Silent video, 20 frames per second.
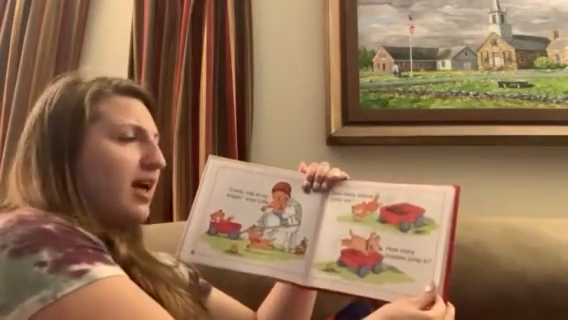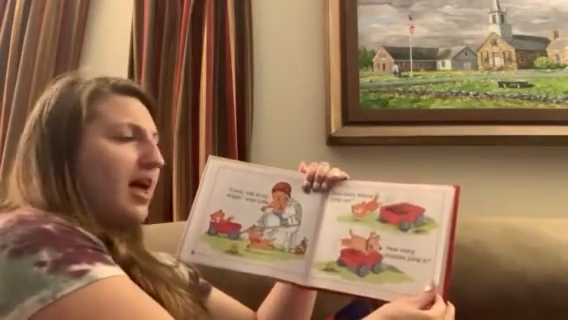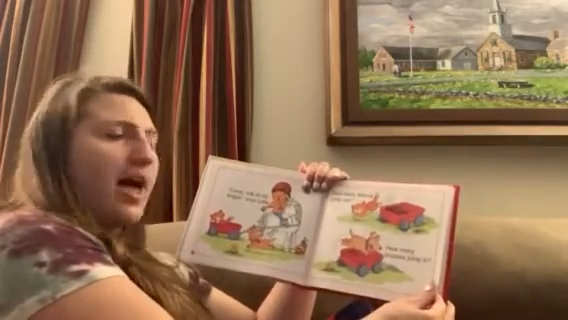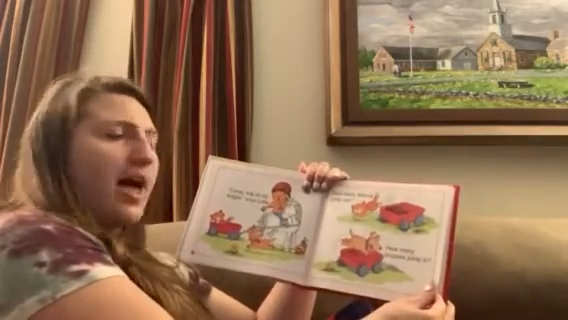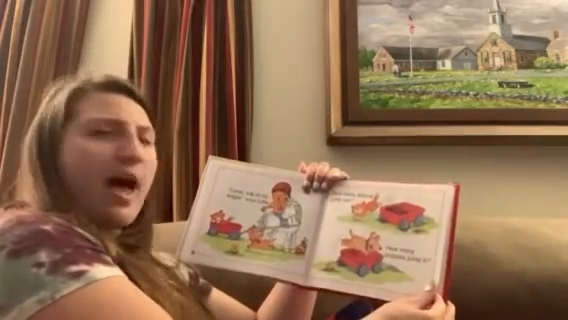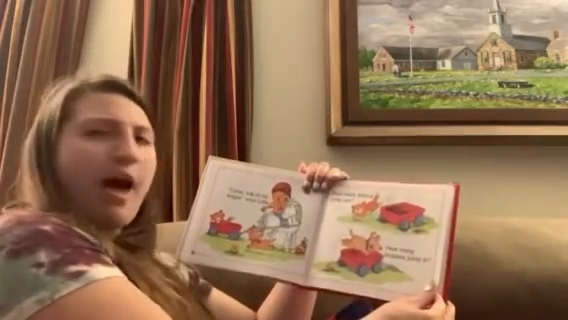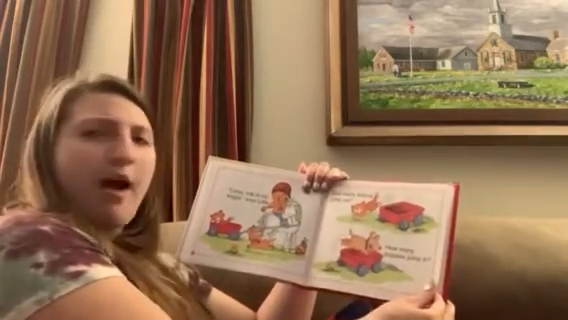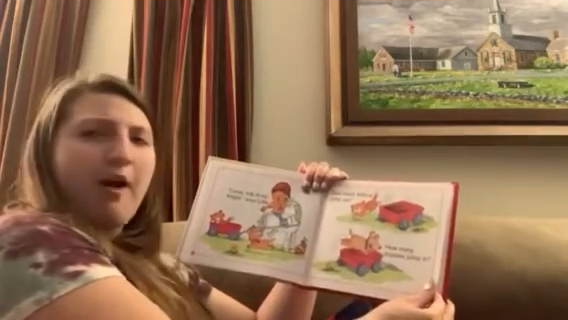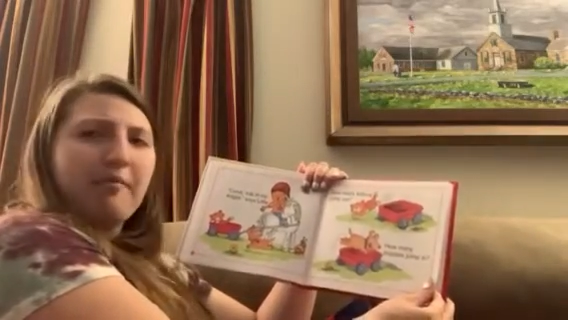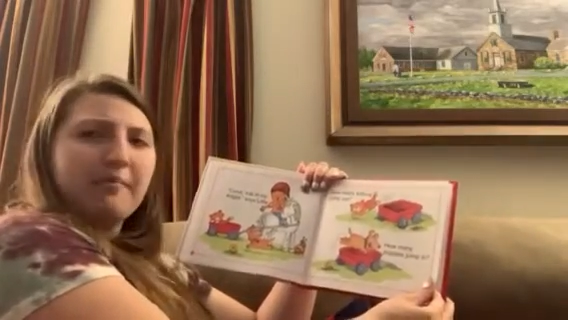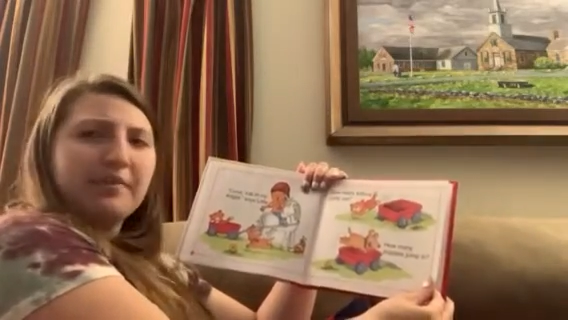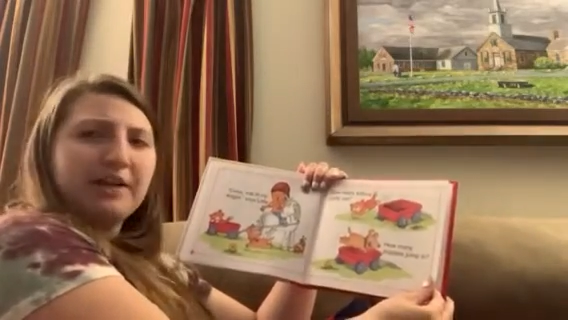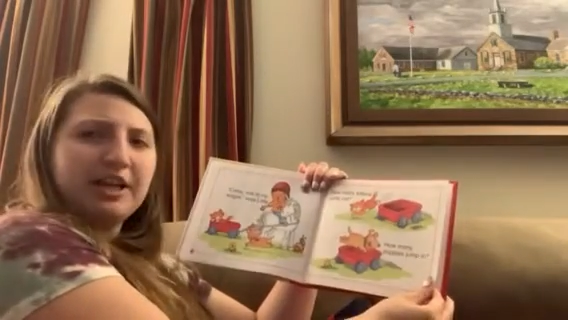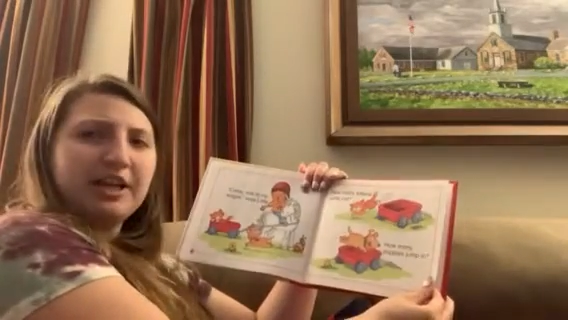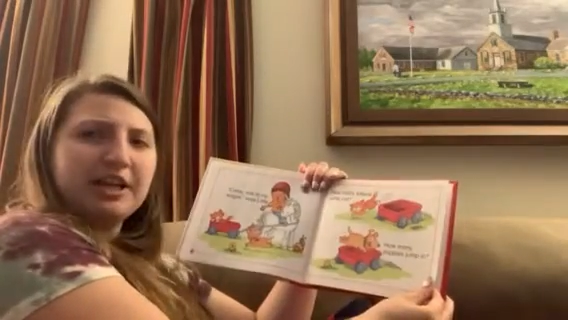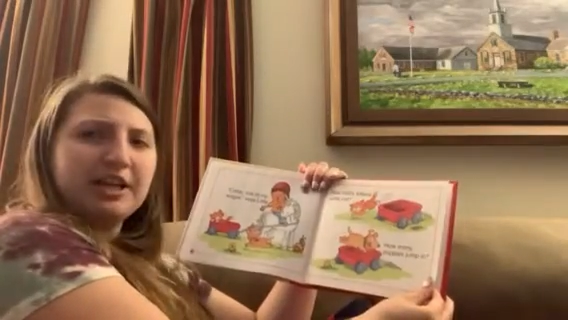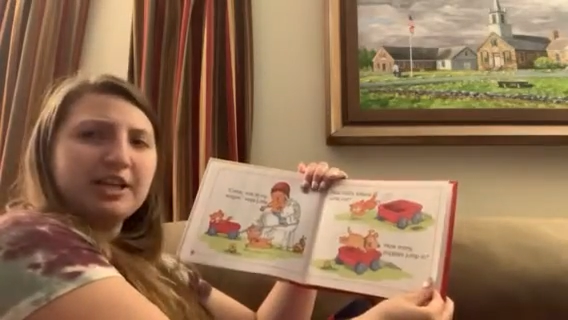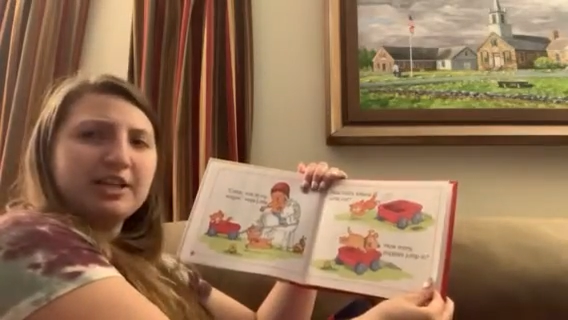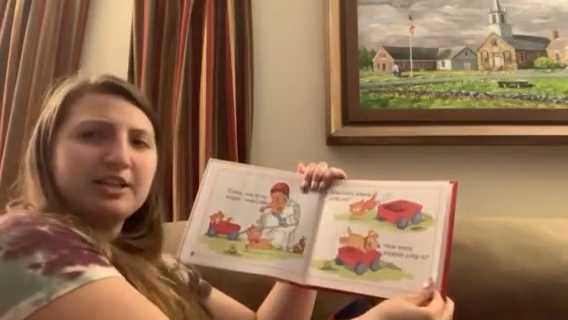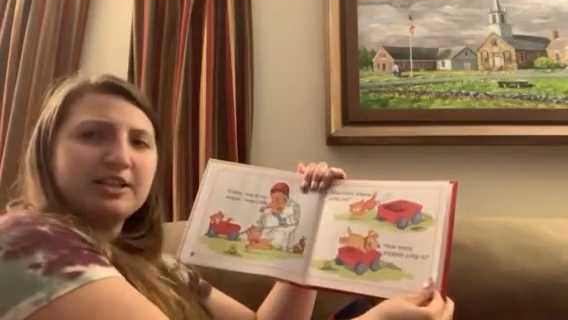How
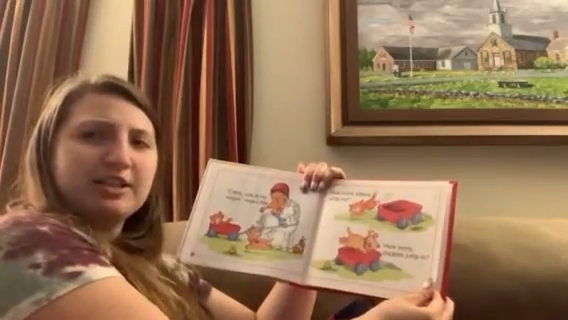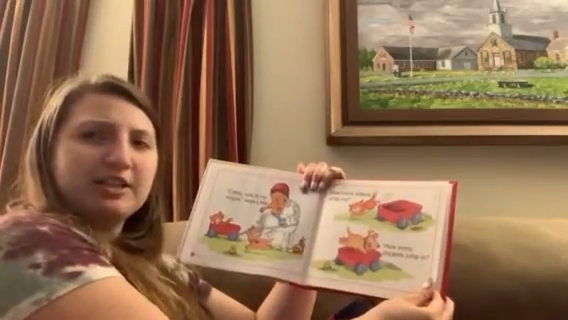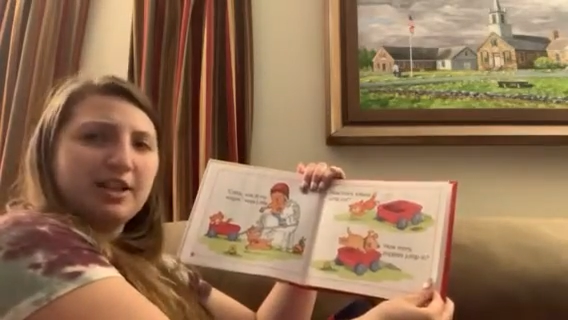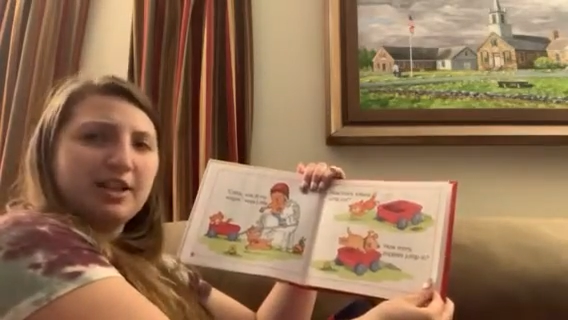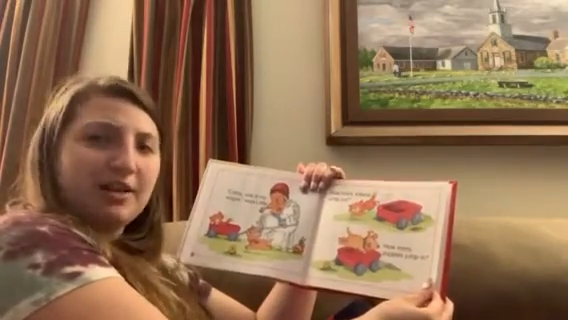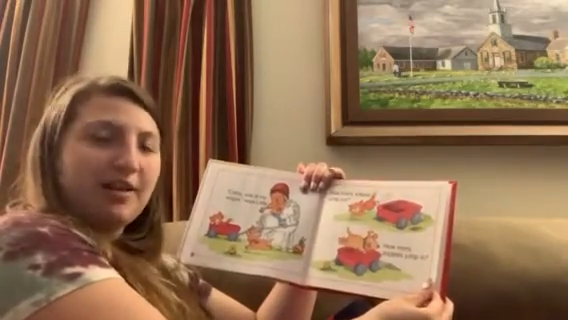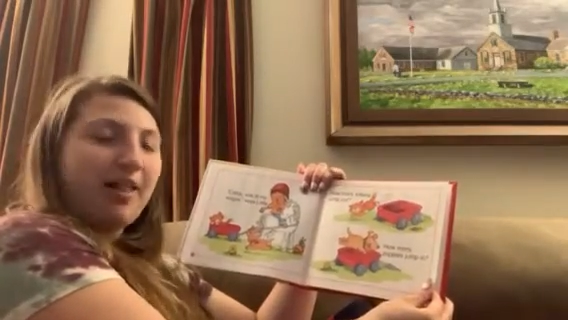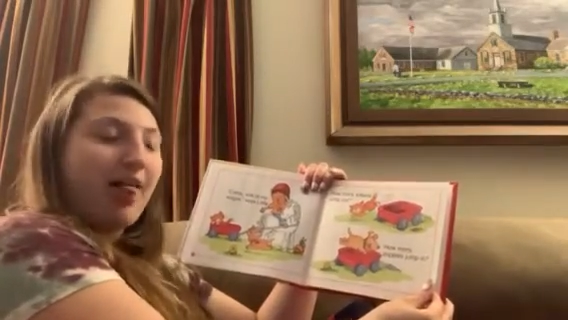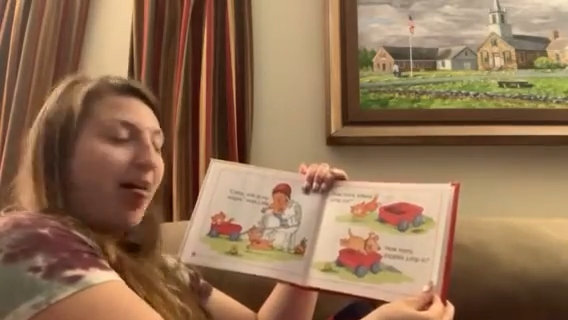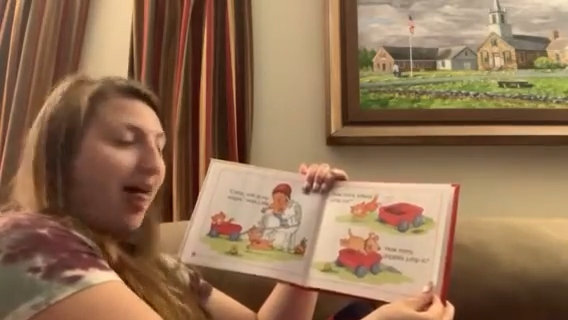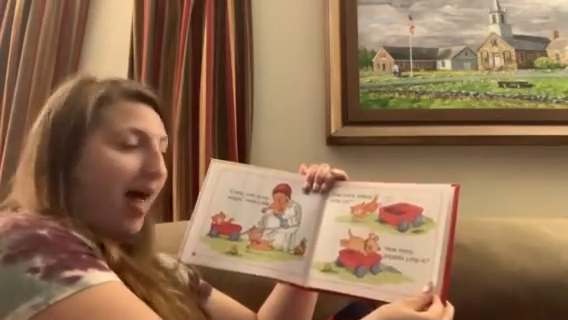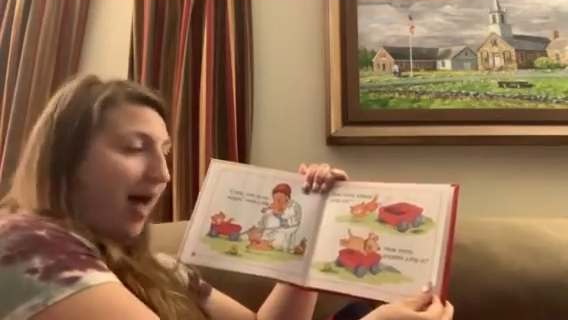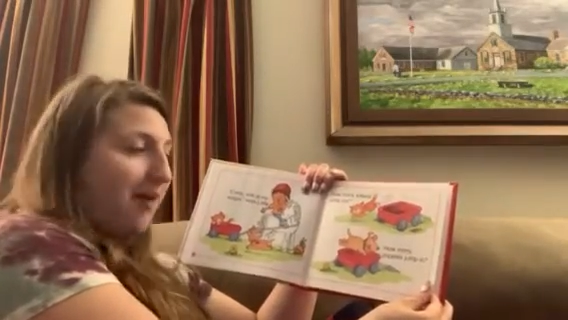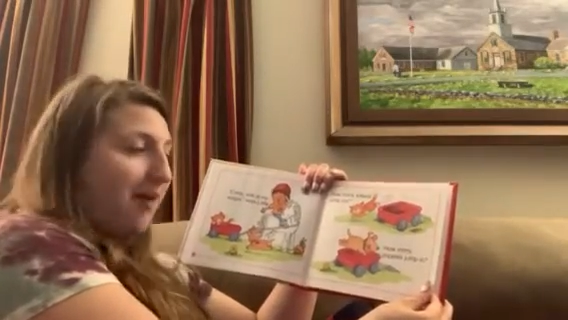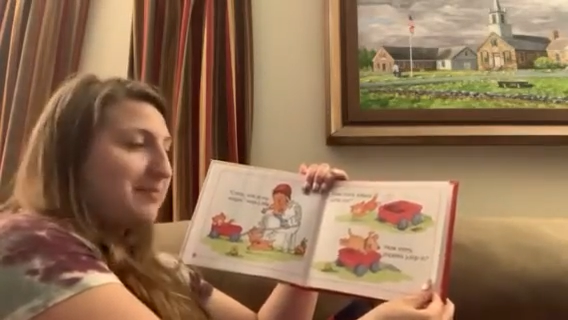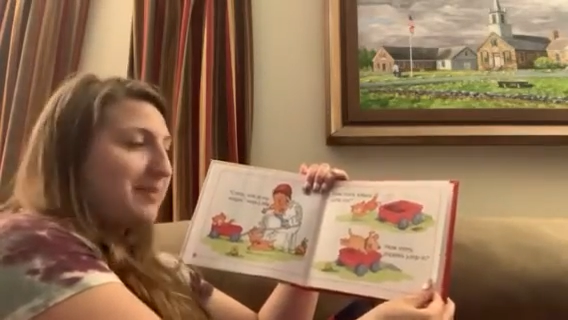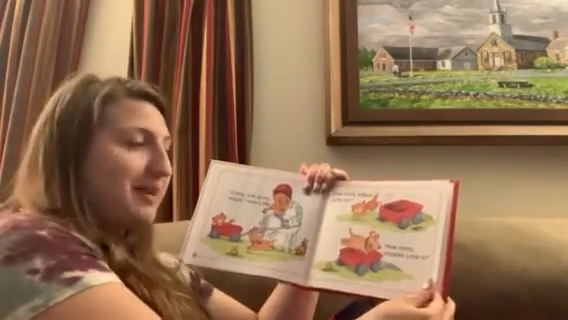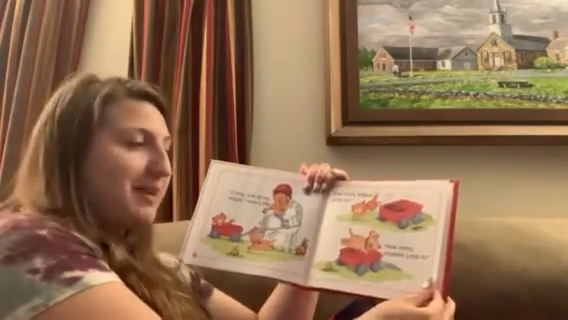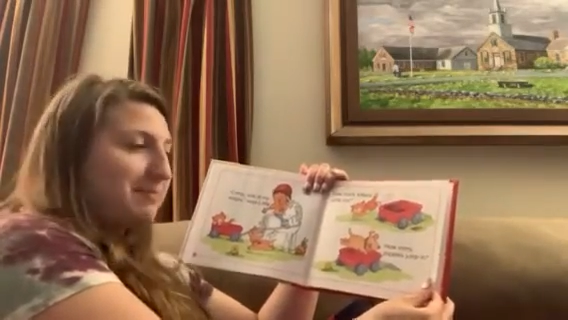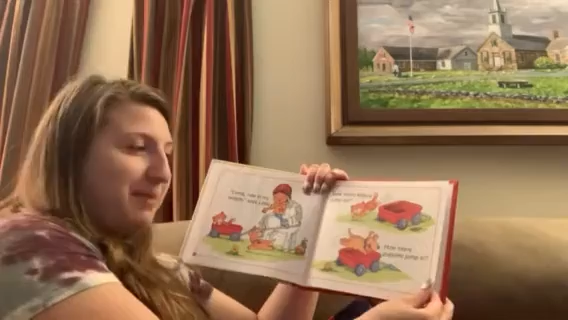many, how
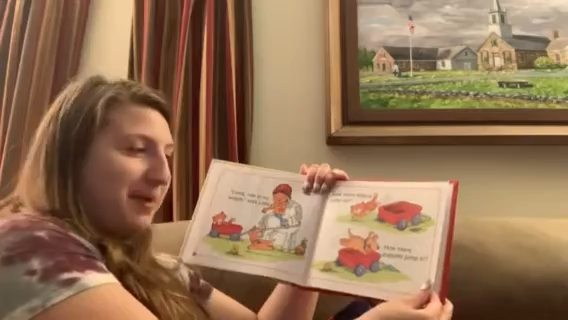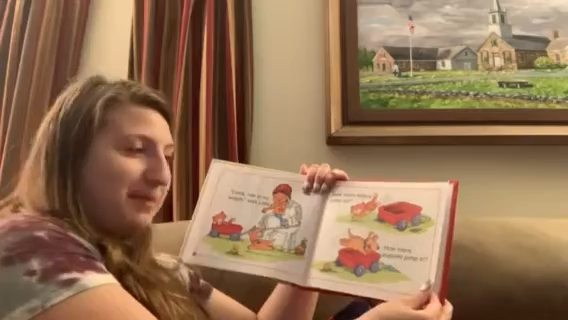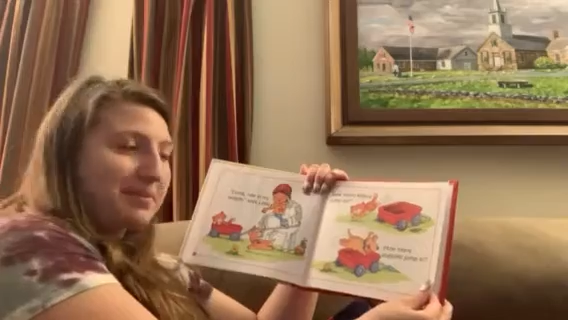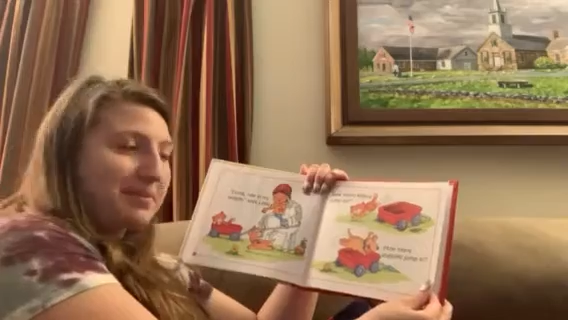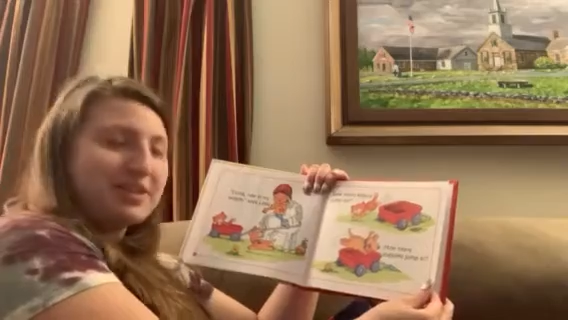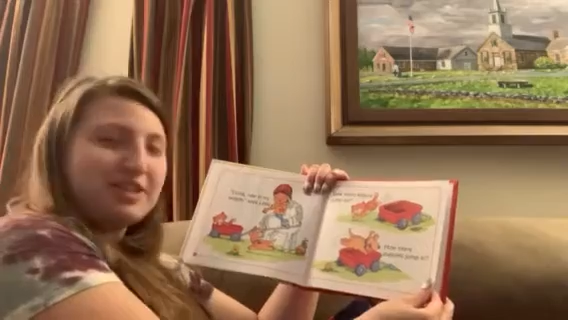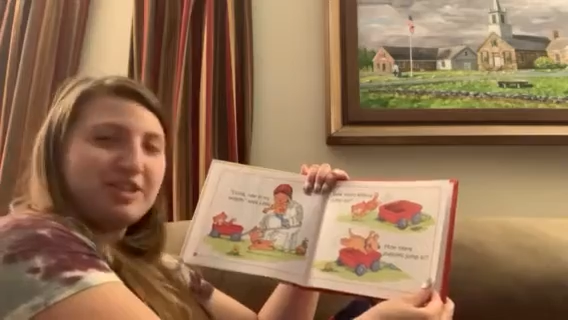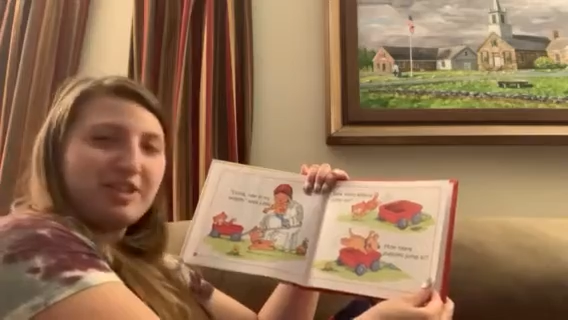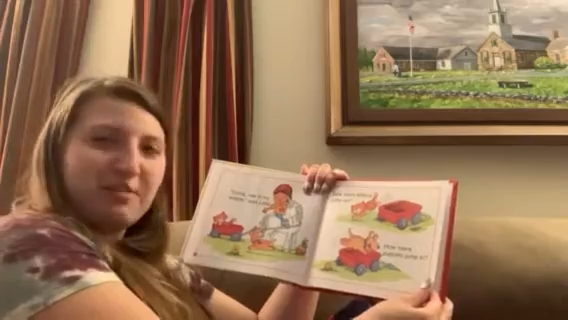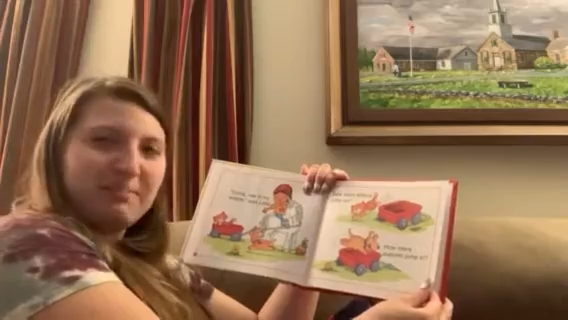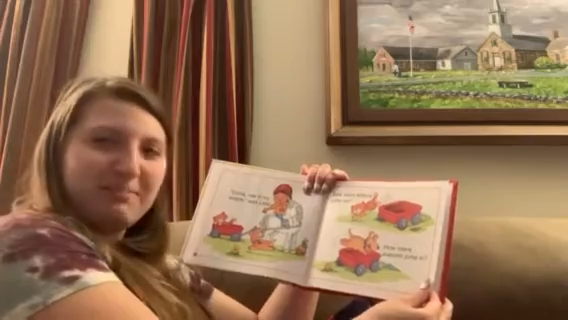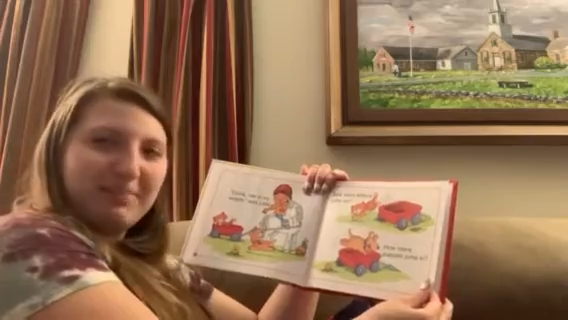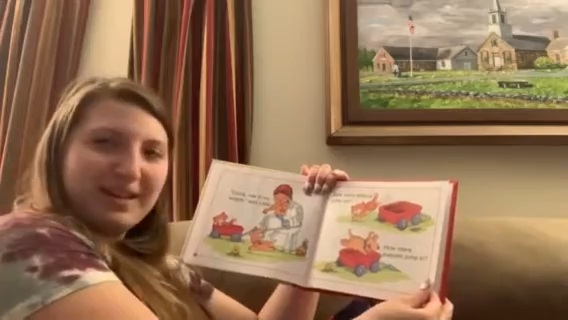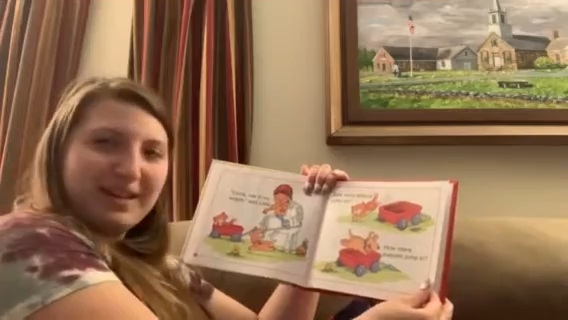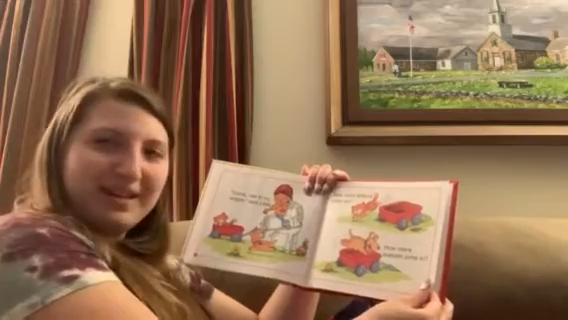many puppies jump